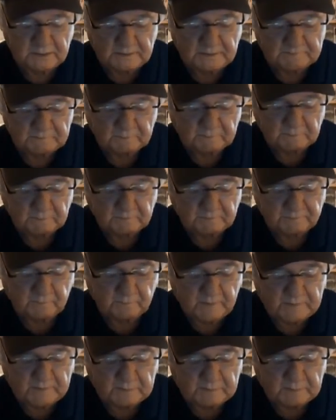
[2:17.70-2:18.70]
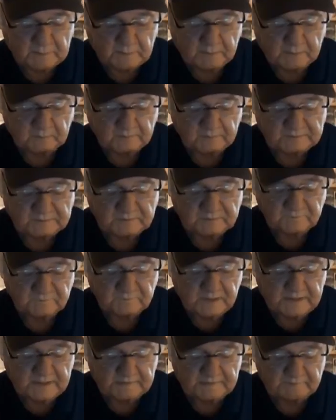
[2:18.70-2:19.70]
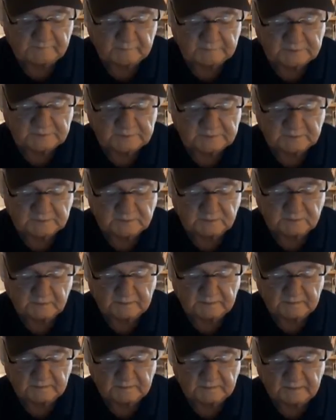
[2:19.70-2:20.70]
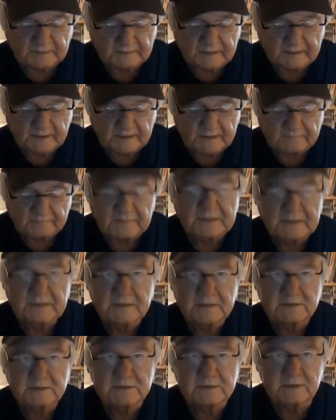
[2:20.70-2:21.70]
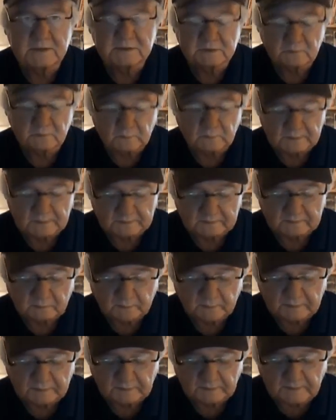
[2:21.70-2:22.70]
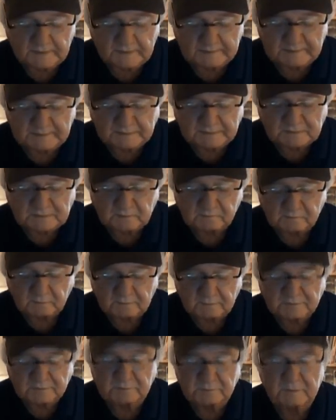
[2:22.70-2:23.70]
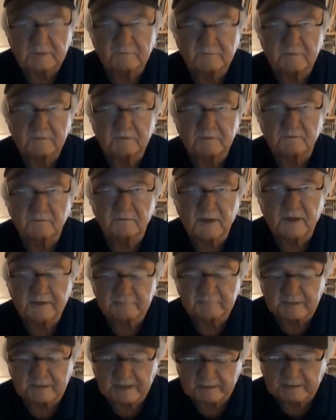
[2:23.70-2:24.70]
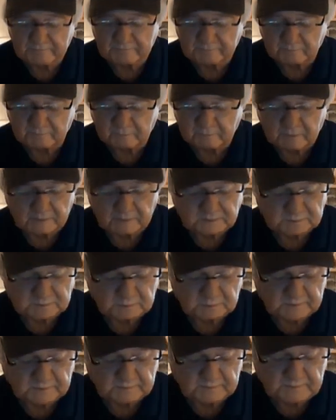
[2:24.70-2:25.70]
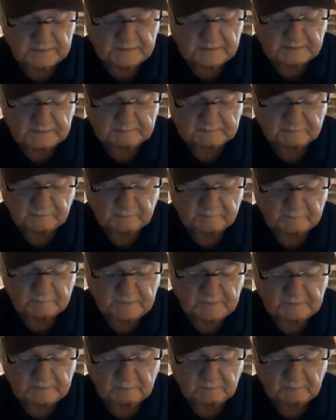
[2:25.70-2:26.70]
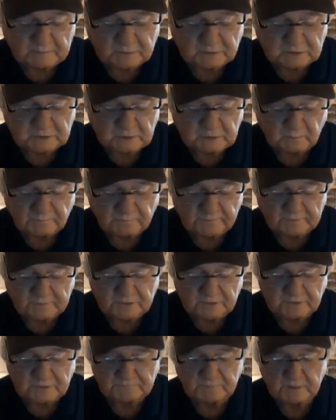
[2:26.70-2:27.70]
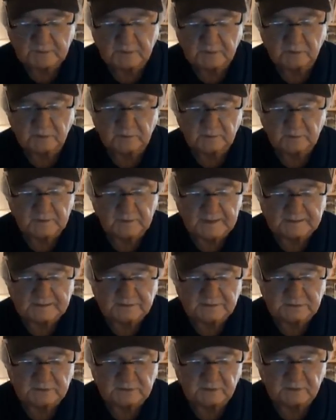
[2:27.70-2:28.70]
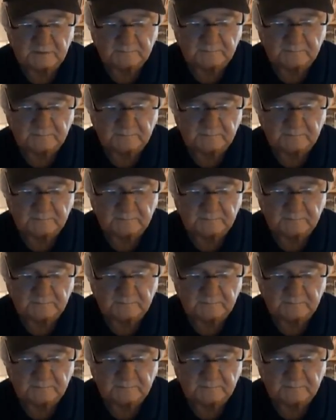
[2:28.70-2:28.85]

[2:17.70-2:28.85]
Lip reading: Turfway Park, race 5, number 6, Darlin' Diane, 6-1 in the morning line. Nice overall speed for this 5.5 furlong sprint. Comes off a power run show finish in her last start.